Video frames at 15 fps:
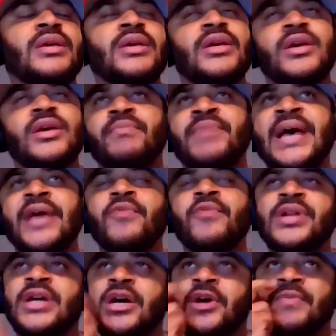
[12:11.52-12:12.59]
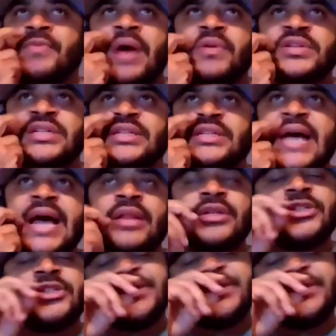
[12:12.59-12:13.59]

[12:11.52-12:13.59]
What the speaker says: back when I was in college,